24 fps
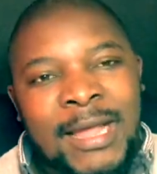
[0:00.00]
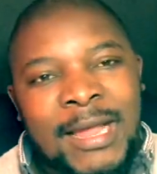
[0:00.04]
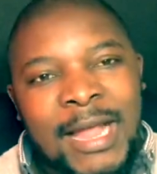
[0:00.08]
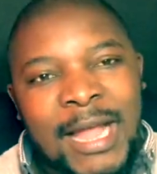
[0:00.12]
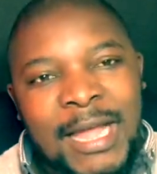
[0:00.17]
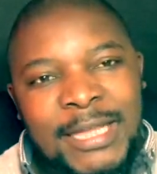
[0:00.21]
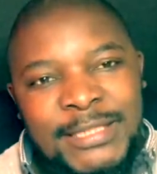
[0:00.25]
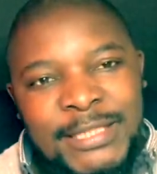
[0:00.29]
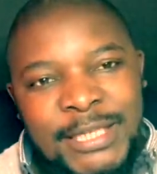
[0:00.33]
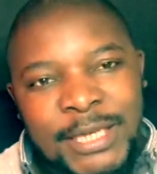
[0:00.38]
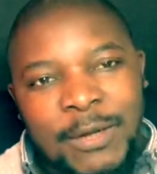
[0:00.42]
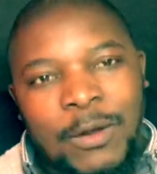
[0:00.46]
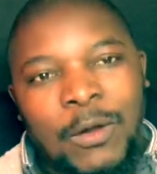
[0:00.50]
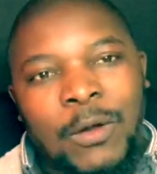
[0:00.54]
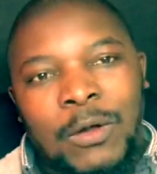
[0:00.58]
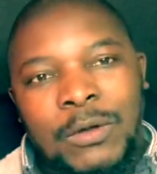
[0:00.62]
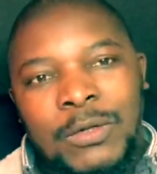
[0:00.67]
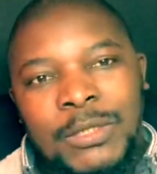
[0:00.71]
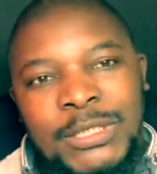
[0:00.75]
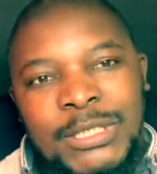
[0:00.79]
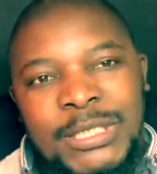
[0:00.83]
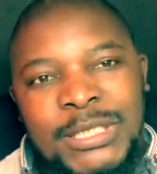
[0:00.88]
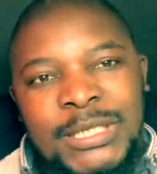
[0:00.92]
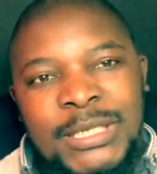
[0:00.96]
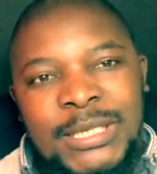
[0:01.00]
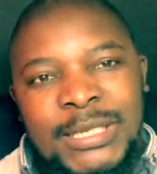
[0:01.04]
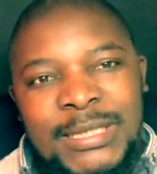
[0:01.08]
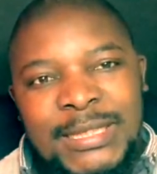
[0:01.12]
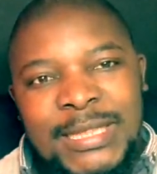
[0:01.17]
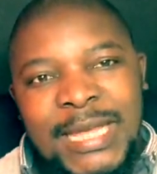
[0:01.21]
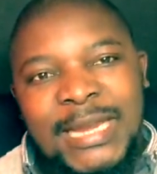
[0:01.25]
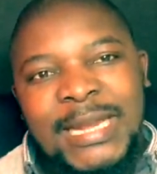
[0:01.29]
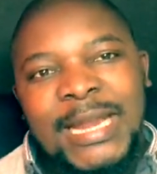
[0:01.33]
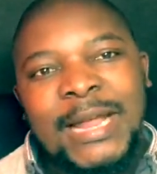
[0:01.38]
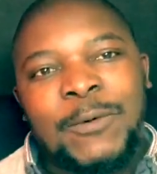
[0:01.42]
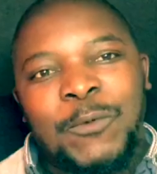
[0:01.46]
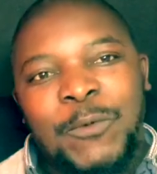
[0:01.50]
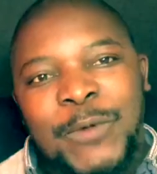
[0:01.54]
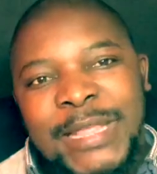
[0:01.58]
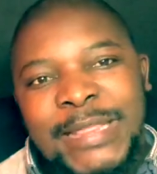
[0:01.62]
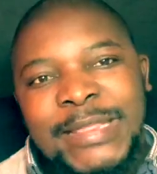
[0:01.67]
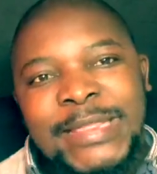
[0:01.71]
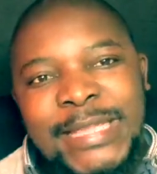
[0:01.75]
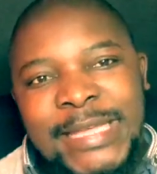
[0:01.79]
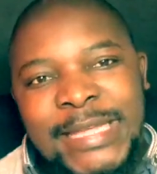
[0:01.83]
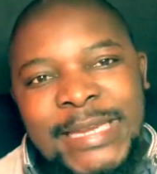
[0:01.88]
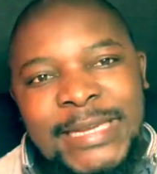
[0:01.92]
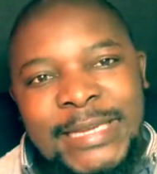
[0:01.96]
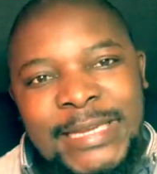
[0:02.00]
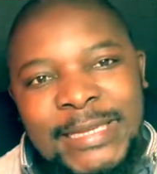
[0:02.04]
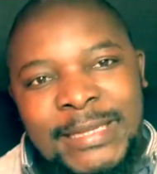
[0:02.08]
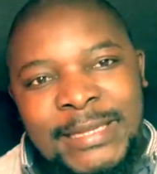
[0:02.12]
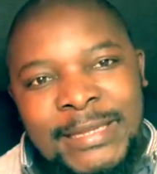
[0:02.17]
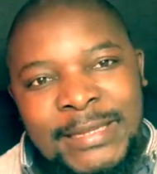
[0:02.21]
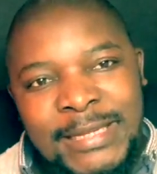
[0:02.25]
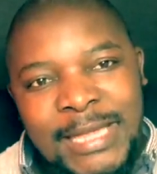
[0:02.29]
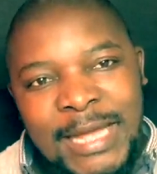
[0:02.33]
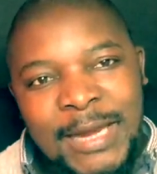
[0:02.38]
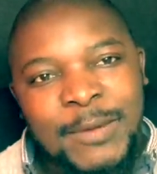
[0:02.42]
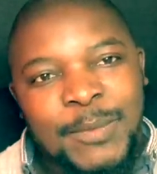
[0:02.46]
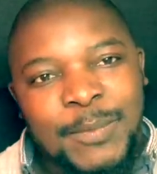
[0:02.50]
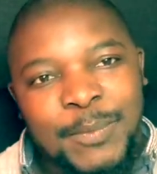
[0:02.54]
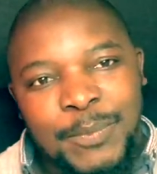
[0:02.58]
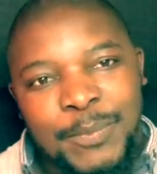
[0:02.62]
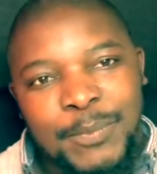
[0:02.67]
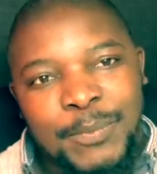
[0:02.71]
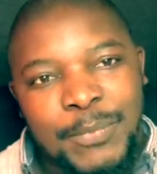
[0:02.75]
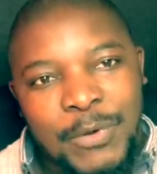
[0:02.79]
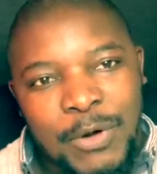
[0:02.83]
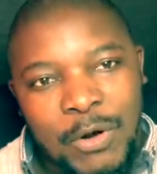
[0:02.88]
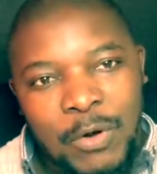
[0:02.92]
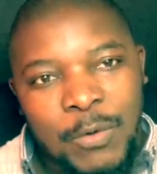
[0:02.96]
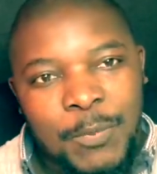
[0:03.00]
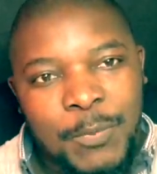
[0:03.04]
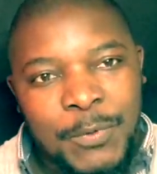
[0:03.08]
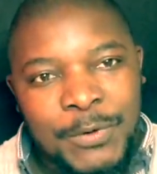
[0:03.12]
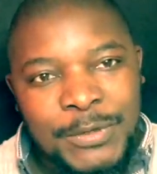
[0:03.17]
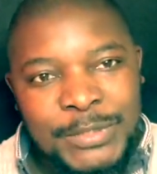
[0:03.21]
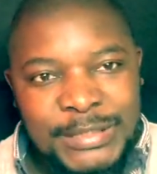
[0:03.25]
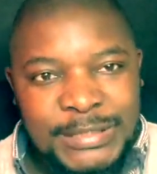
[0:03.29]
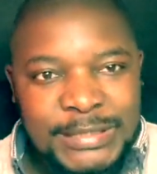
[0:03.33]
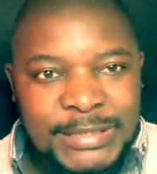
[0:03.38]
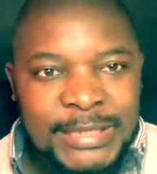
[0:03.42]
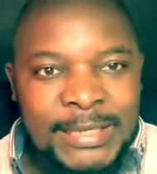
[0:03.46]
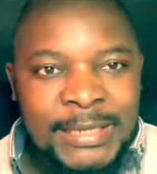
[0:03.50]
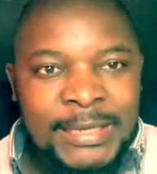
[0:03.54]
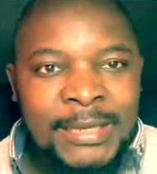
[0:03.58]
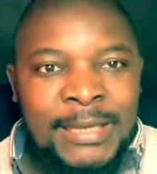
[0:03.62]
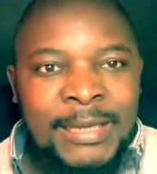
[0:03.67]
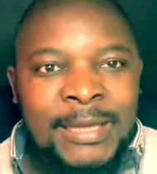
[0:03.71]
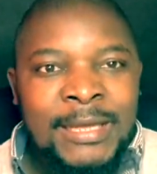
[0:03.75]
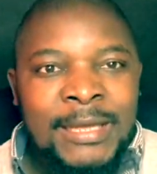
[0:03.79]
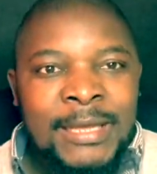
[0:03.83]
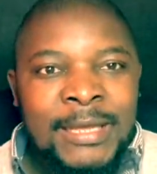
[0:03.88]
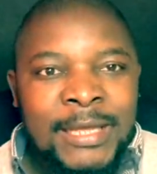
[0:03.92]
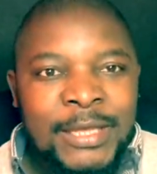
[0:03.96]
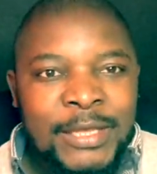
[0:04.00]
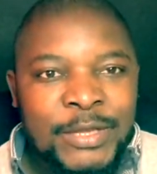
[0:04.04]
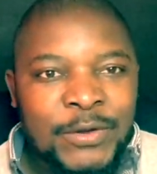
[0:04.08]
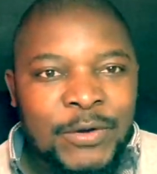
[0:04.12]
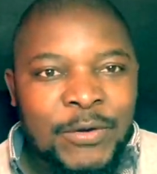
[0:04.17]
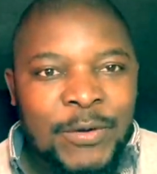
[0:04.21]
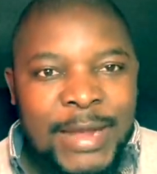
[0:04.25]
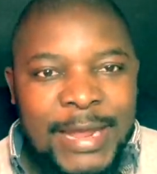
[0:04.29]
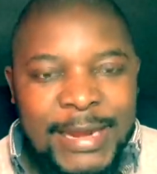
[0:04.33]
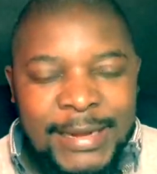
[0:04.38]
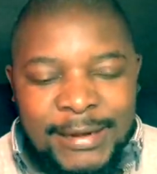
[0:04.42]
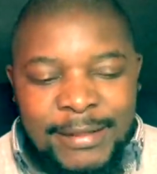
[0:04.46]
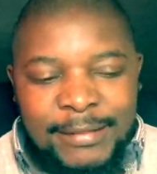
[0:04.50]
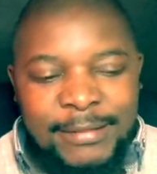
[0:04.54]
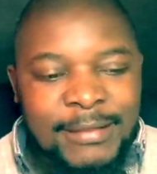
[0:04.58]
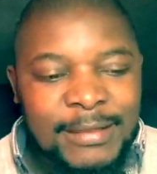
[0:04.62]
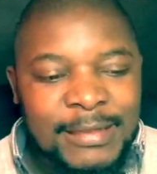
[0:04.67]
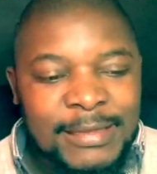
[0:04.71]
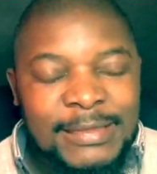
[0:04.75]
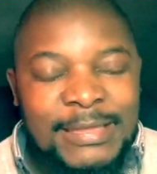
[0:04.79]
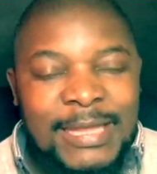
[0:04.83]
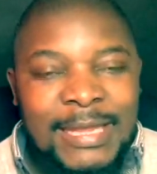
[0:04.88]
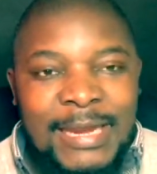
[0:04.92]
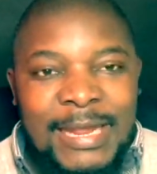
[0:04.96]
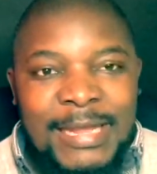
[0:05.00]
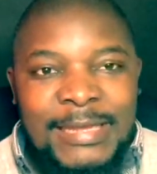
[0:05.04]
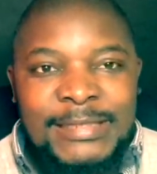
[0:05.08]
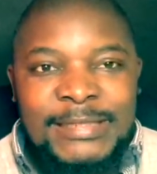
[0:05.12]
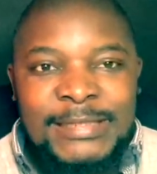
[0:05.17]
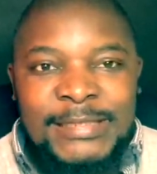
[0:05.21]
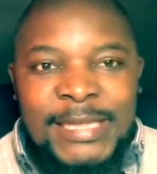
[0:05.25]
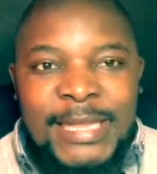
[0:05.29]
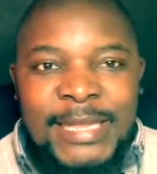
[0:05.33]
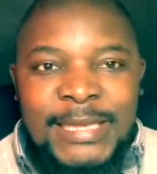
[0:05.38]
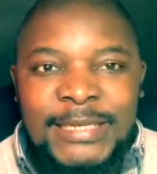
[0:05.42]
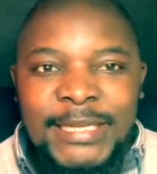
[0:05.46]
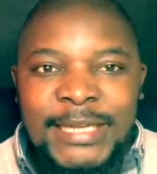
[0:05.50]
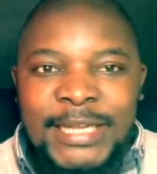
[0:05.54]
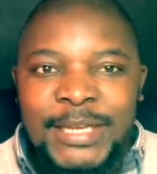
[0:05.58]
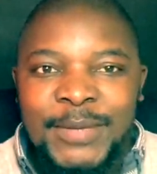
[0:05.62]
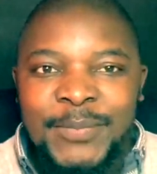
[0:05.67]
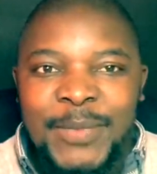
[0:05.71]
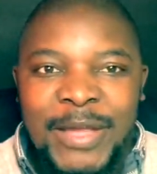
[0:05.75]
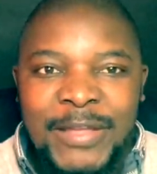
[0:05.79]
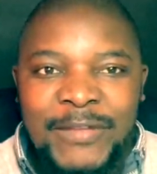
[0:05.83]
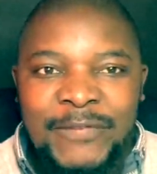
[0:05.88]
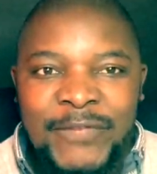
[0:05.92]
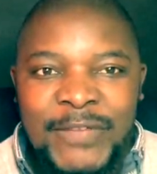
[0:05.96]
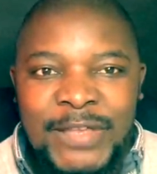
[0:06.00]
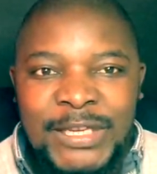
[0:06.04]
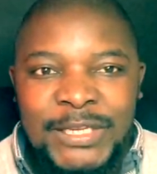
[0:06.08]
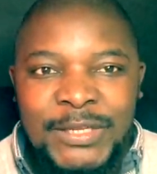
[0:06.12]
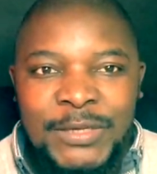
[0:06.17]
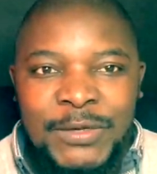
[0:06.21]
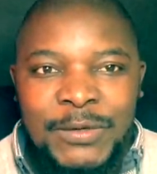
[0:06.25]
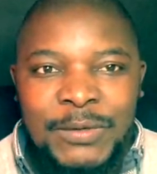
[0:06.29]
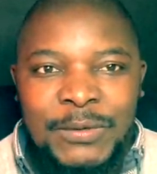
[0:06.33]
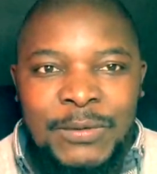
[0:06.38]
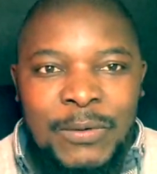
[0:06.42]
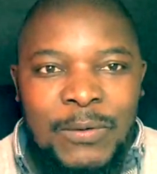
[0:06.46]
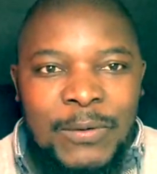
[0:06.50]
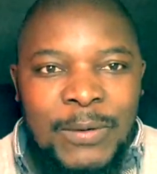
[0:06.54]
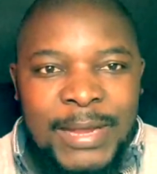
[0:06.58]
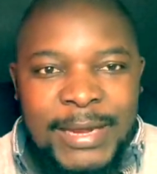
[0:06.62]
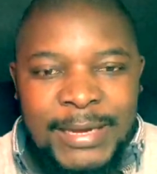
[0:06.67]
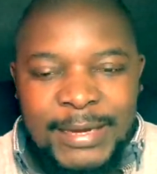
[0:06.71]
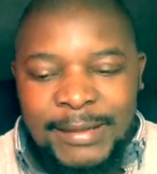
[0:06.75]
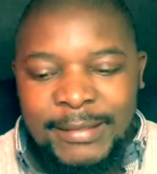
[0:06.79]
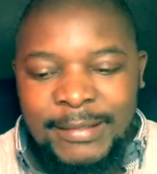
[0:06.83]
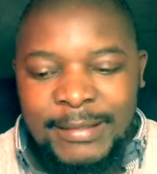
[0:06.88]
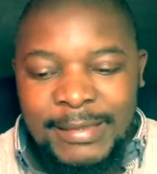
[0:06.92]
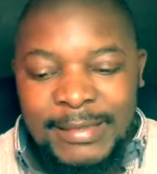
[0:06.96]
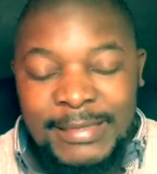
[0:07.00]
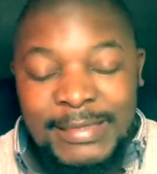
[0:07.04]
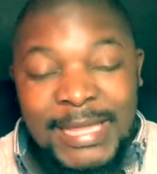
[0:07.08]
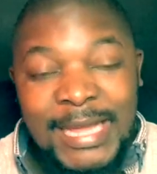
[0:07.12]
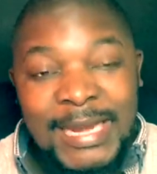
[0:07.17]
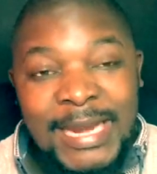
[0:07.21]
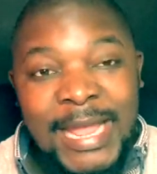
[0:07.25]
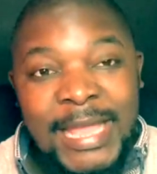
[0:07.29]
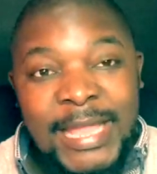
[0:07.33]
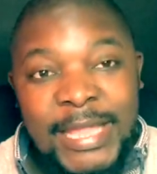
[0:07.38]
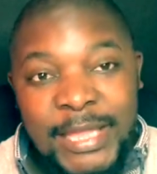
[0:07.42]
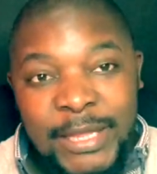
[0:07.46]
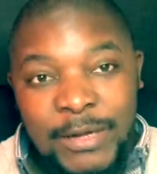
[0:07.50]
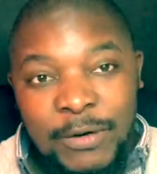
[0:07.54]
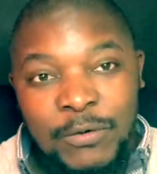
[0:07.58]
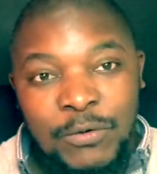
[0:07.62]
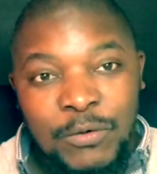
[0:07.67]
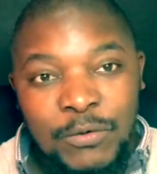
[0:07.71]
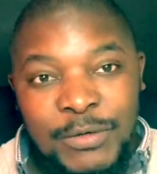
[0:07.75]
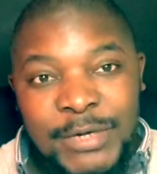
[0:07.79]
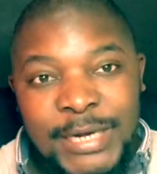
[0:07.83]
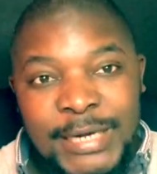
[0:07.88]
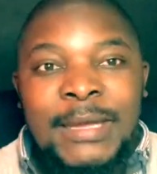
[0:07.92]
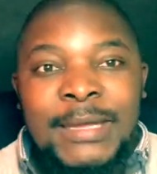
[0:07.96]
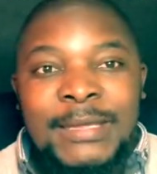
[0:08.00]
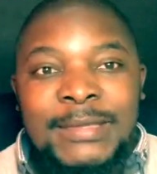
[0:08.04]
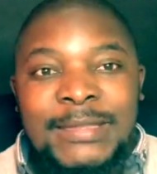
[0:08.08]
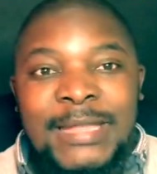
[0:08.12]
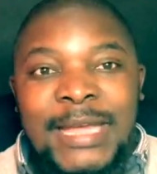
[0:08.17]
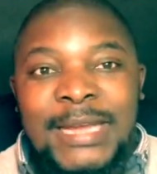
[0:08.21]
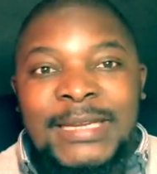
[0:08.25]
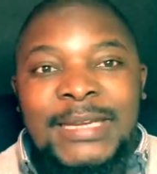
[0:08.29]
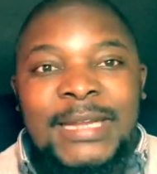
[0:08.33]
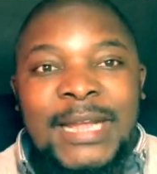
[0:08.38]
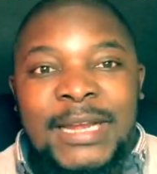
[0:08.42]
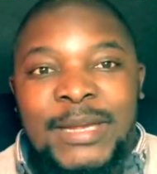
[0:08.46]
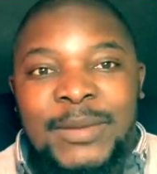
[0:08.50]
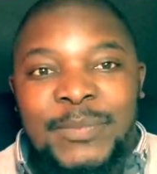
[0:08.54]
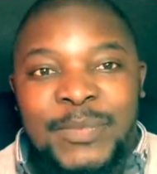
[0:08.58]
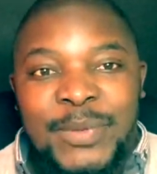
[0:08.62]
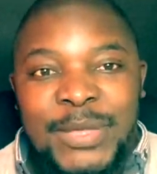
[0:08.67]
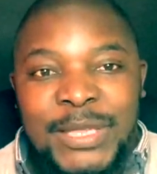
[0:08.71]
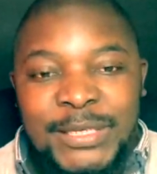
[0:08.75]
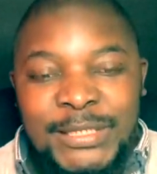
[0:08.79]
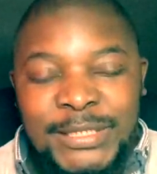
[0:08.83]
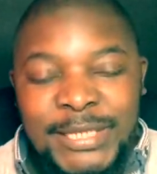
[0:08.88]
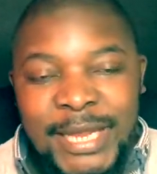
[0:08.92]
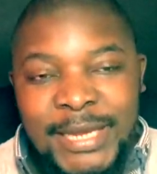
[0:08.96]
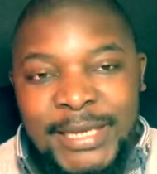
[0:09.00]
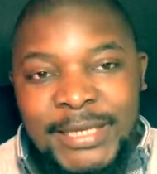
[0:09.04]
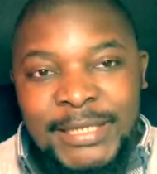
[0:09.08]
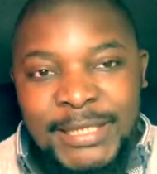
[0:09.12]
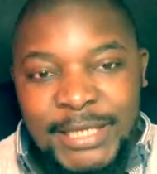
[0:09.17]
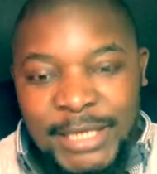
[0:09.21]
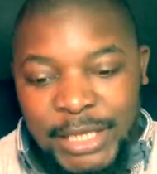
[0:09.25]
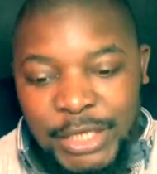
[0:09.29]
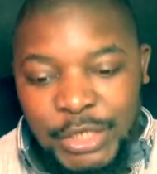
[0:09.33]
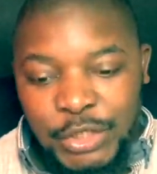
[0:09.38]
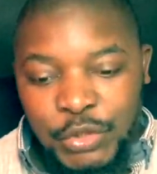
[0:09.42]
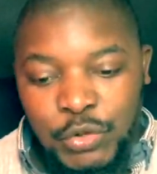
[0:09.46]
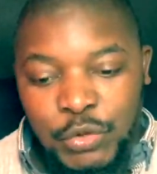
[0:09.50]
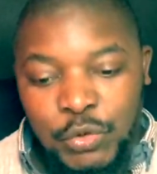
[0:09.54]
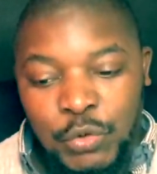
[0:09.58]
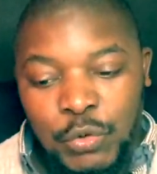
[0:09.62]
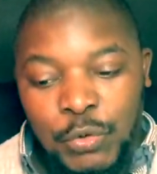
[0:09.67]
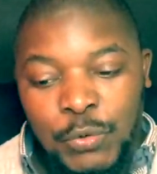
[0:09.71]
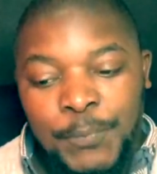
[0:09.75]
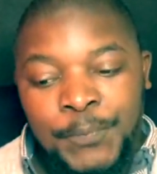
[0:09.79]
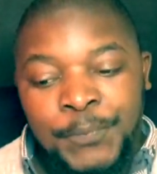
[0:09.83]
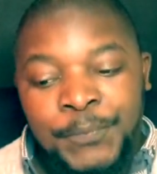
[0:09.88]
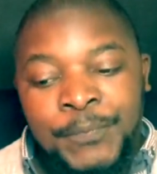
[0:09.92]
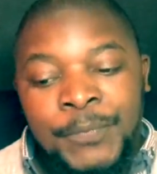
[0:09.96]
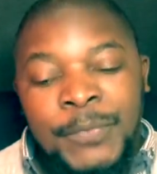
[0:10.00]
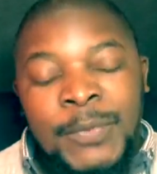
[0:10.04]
Catchy quotes that are within that blog post, anything that I said in my video or anything that I included that can be turned into